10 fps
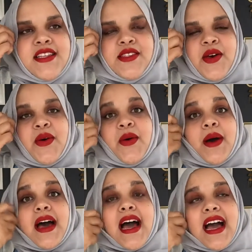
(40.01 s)

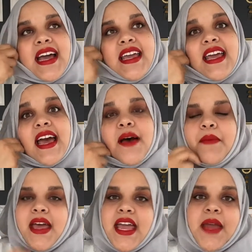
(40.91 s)
So I
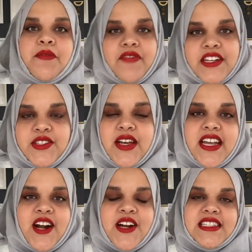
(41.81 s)
am a professional
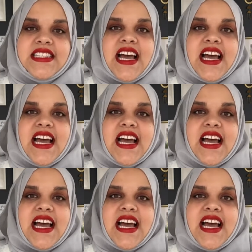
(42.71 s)
henna artist.